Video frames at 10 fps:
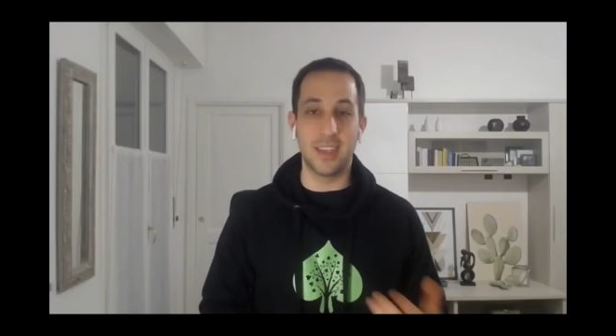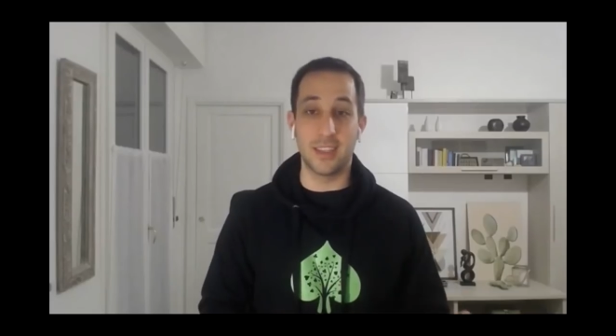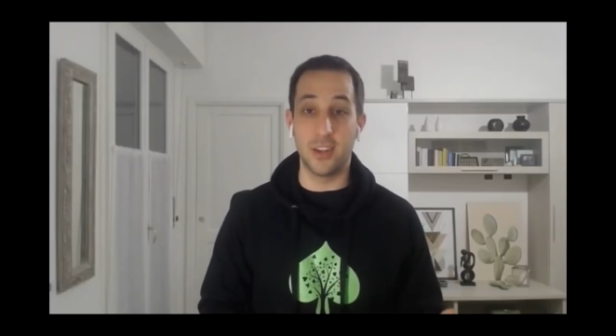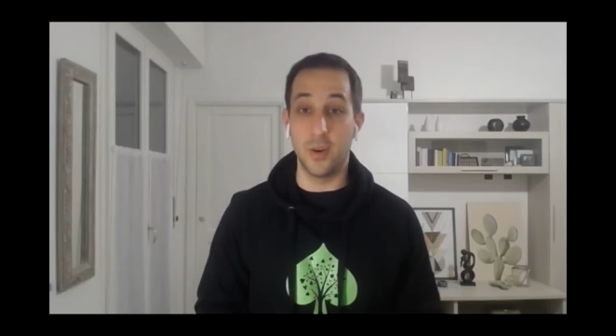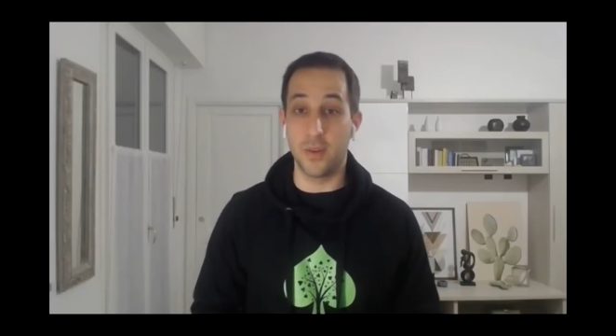get
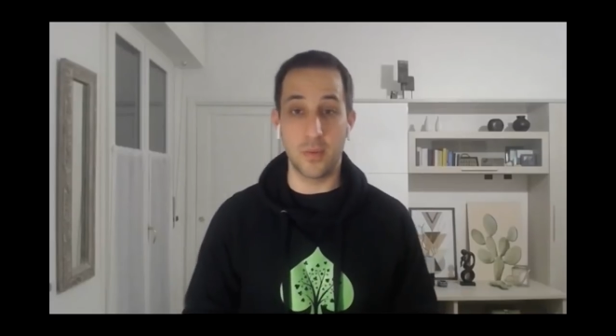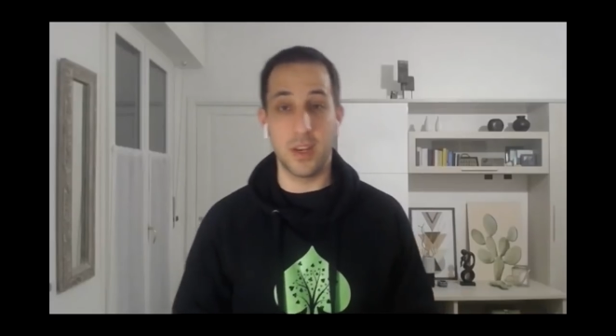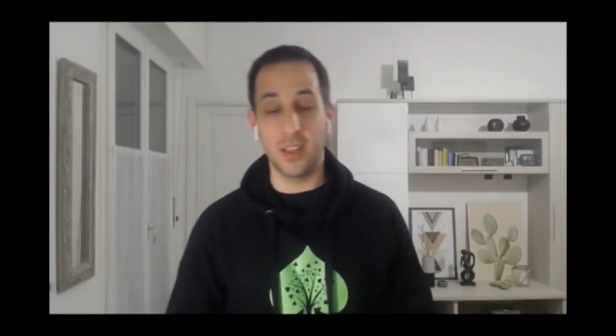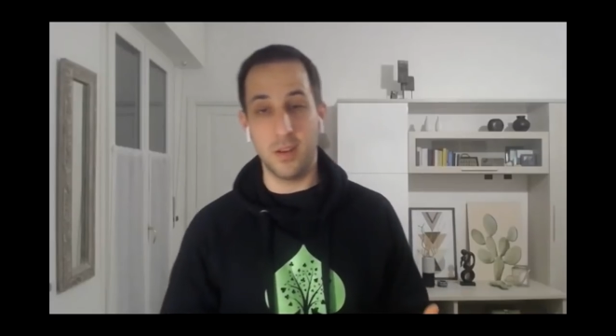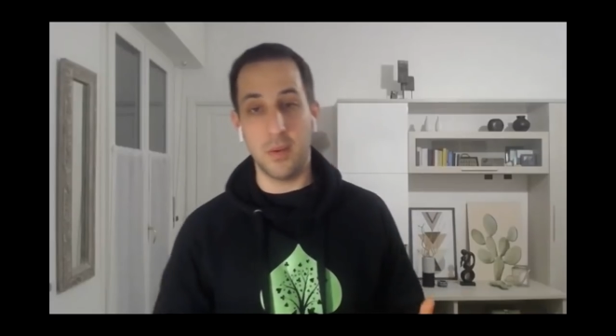to know
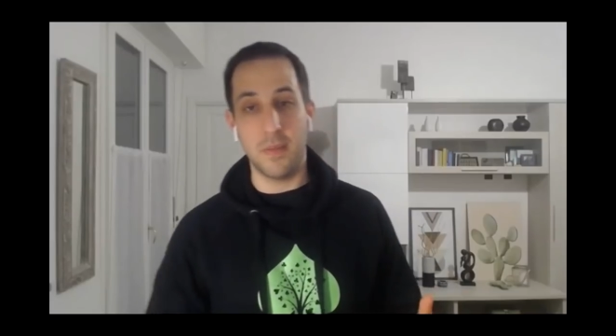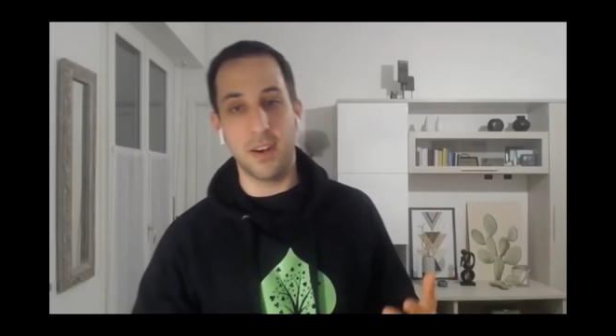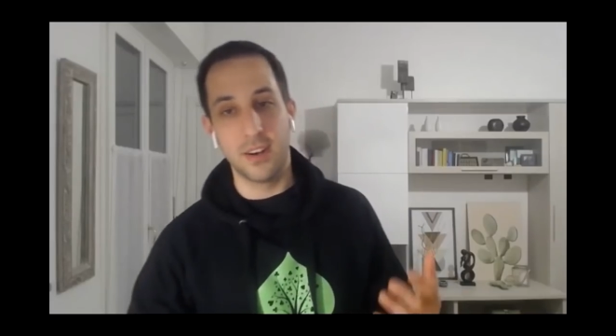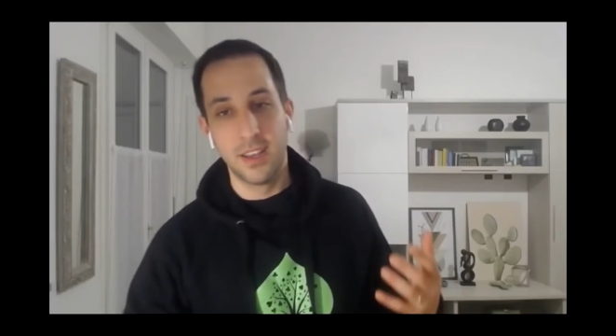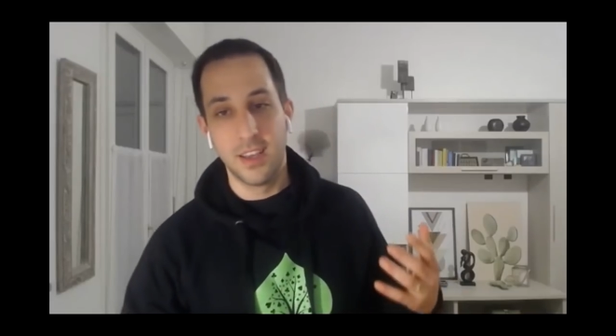everybody a little bit
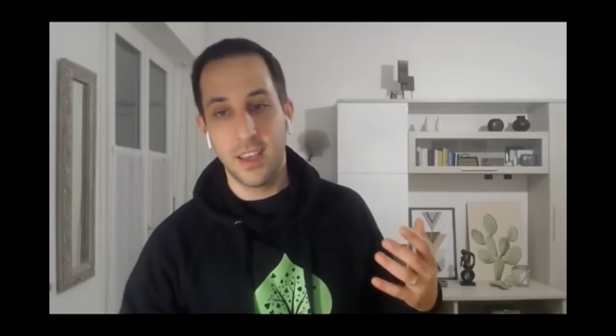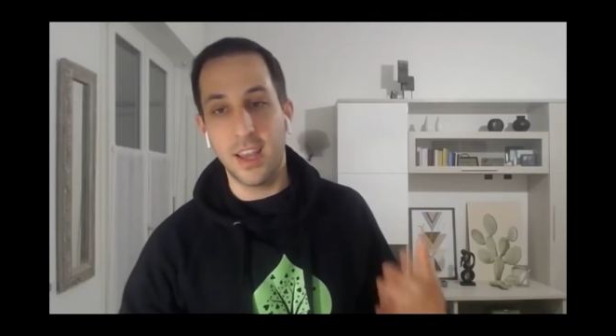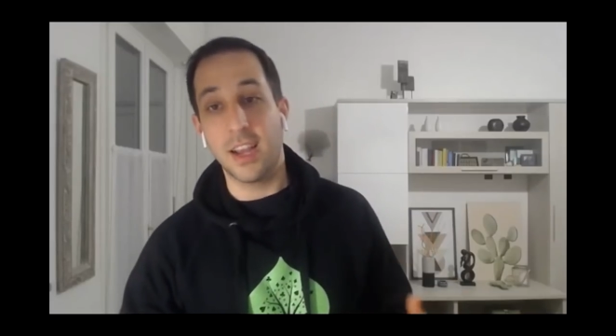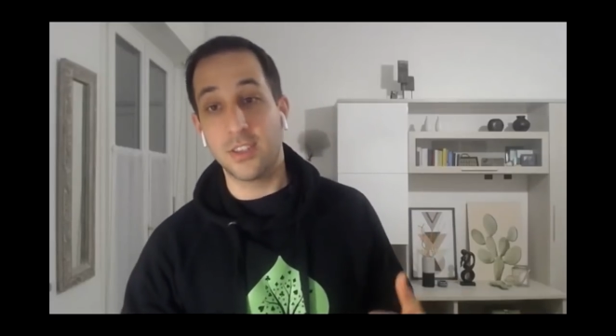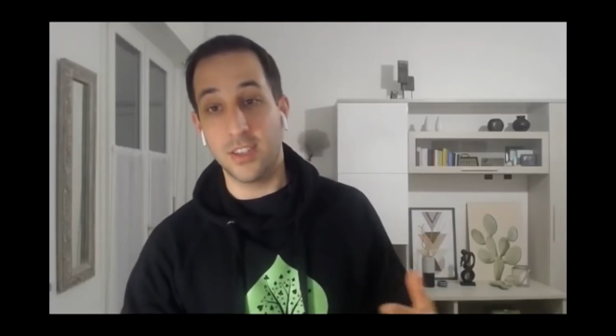better
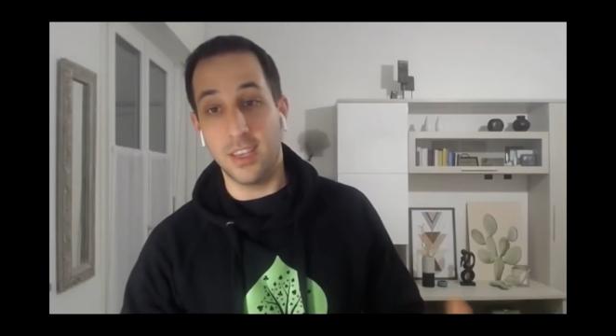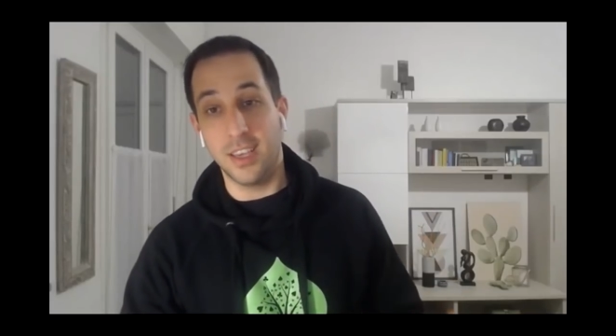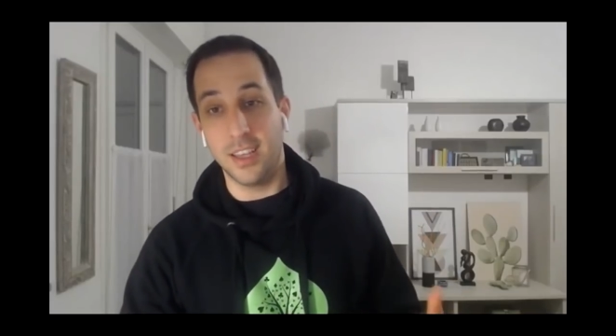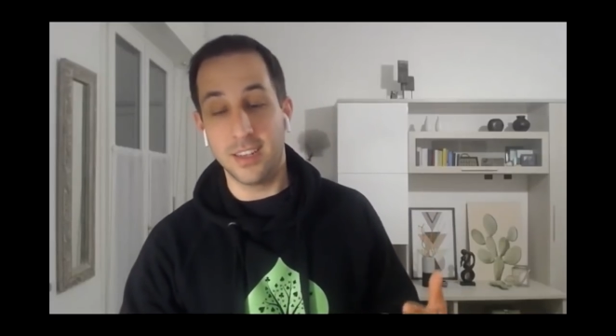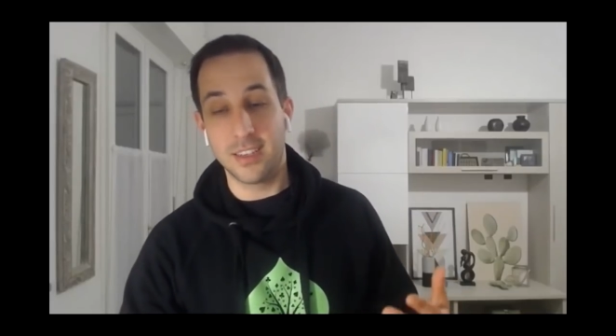and actually
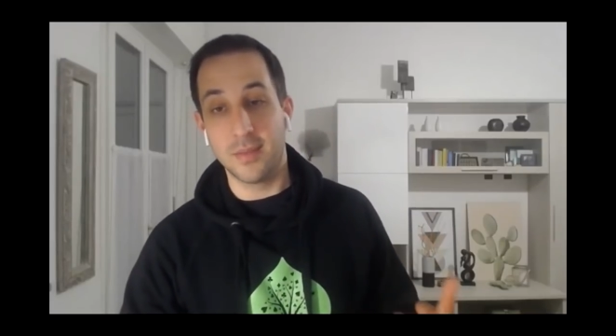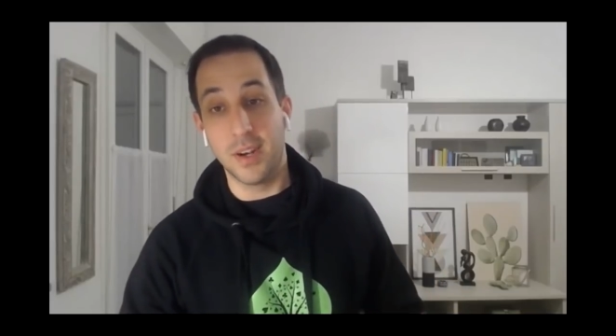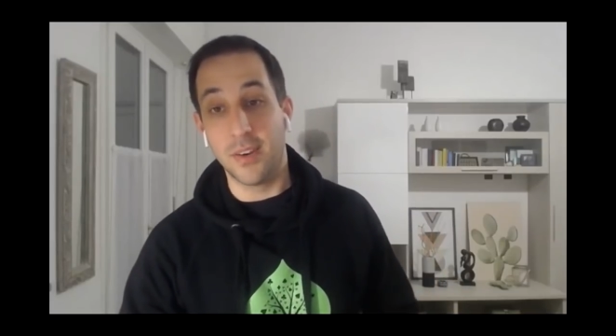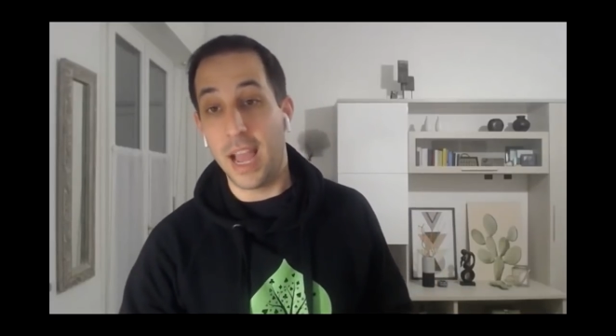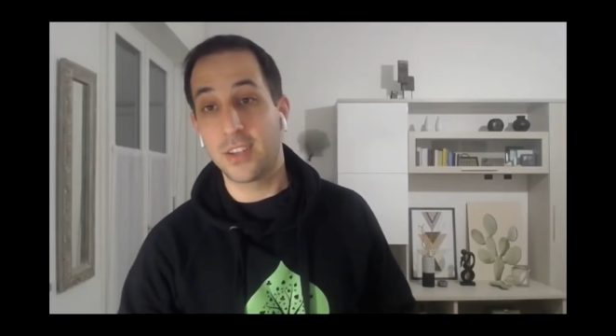get some
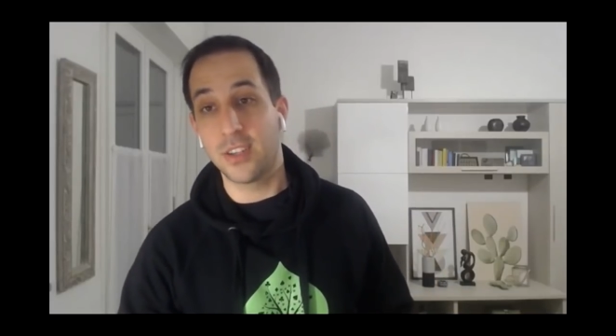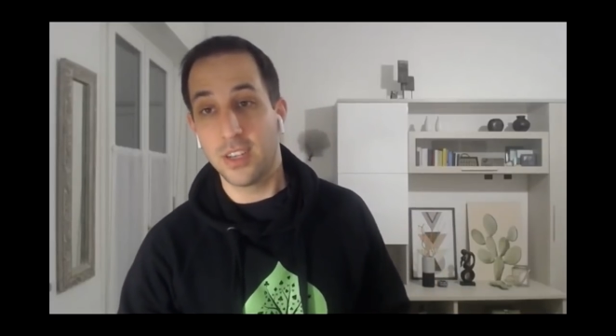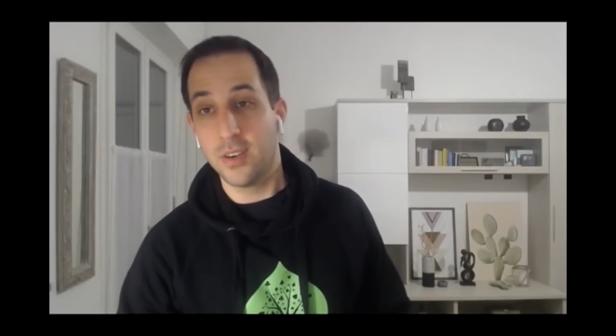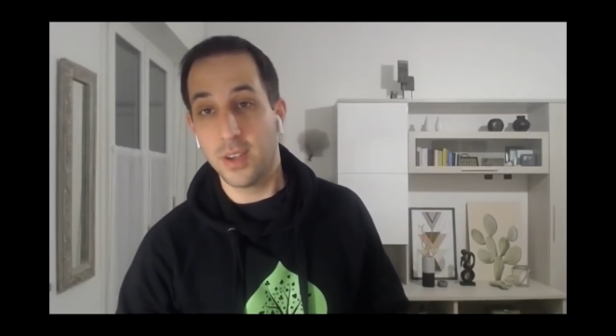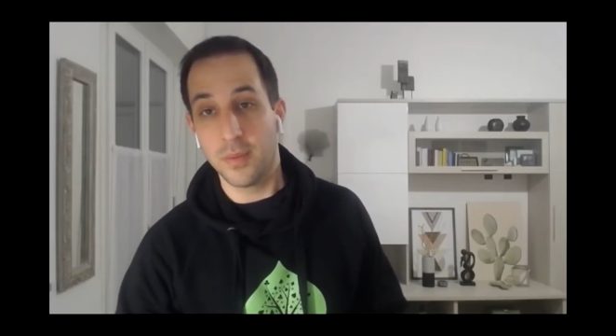interaction
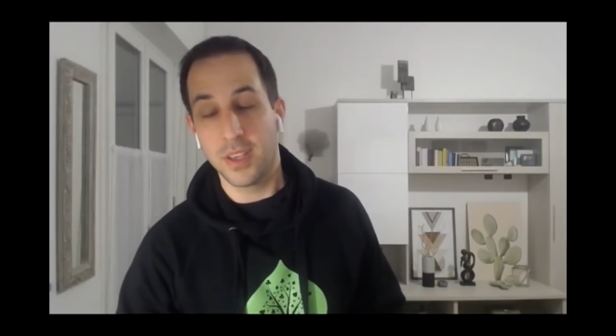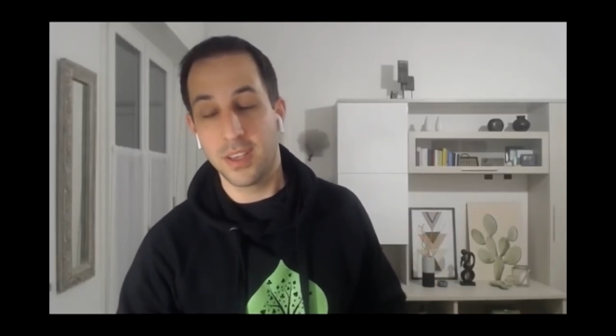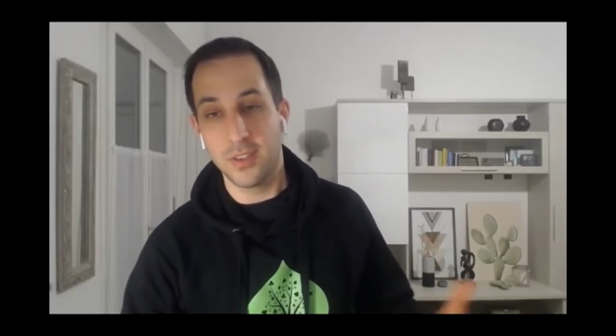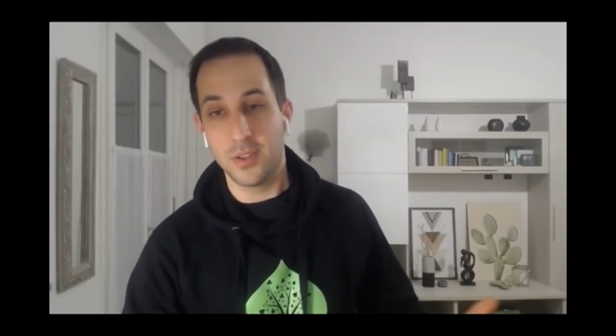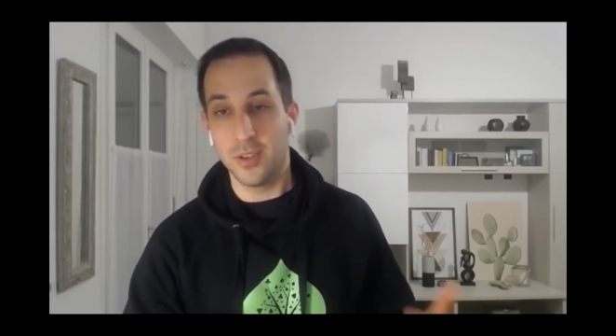going,
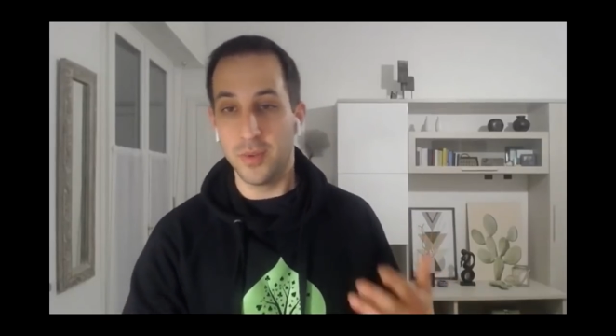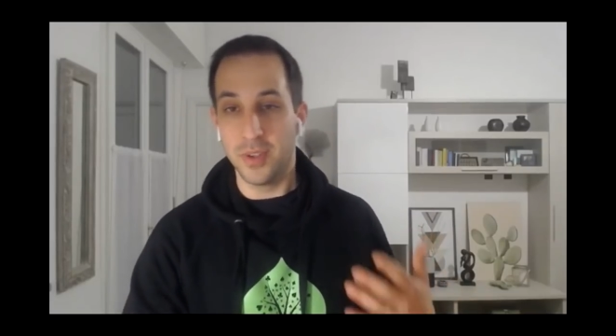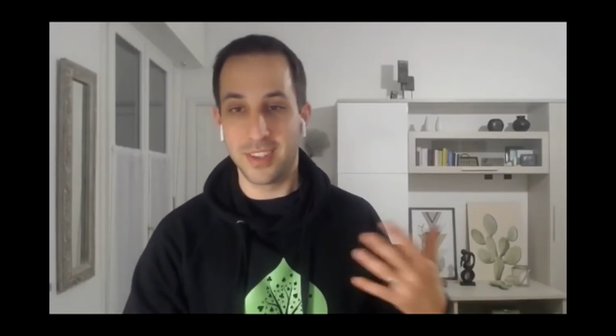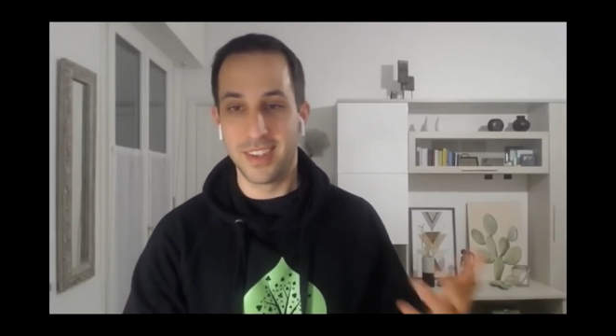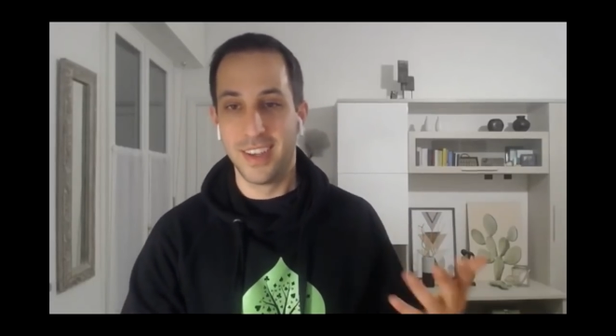because YouTube
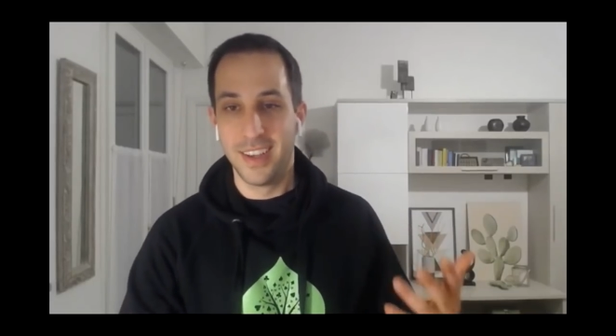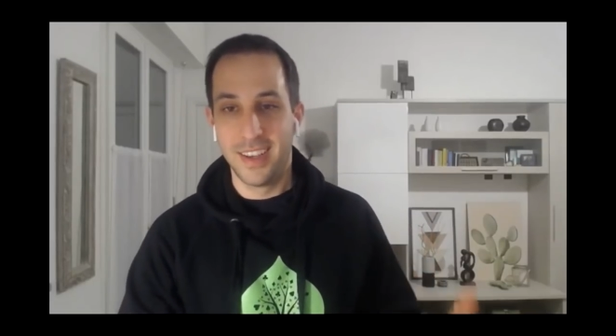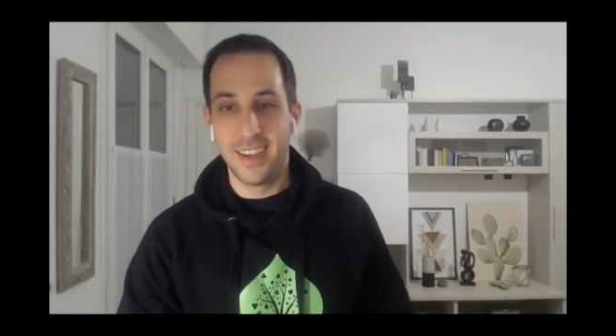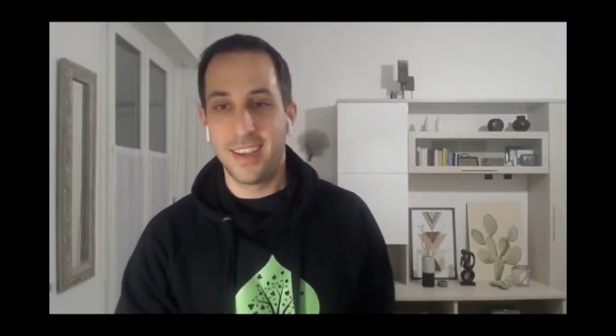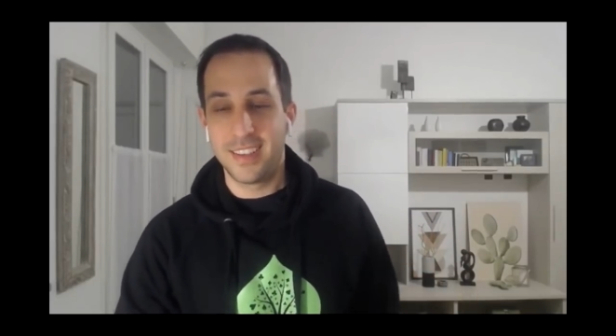is,